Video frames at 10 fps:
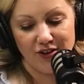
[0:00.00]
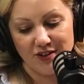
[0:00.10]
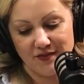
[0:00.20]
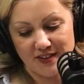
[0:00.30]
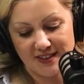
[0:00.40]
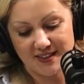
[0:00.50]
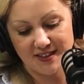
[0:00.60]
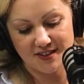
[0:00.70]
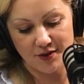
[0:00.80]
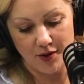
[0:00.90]
of this. This
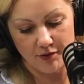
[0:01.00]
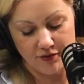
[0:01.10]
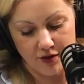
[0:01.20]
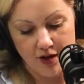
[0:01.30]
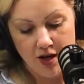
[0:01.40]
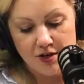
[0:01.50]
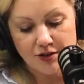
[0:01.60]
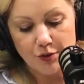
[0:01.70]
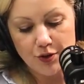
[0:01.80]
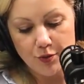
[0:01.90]
is so helpful.
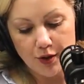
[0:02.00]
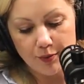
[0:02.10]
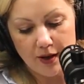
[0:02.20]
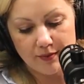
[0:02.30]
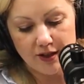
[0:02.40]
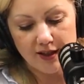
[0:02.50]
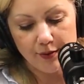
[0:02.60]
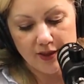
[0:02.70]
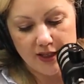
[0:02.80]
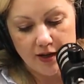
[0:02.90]
So you work primarily
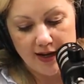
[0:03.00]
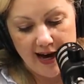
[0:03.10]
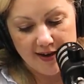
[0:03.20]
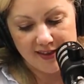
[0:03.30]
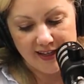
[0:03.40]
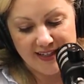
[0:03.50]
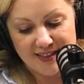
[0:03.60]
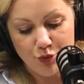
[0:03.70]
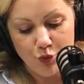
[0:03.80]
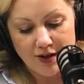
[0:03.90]
with young
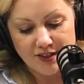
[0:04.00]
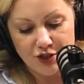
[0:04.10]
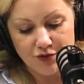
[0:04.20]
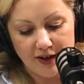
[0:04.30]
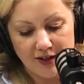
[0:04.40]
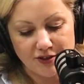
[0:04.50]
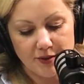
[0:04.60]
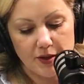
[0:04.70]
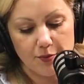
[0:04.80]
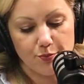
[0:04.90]
athletes. What do you find are
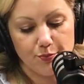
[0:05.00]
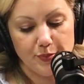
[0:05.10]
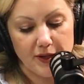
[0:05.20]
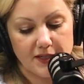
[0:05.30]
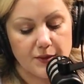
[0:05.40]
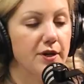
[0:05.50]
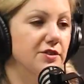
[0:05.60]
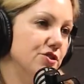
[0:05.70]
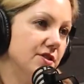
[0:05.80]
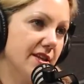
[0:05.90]
some of the biggest
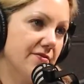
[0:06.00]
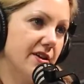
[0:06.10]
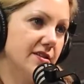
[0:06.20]
pressures they face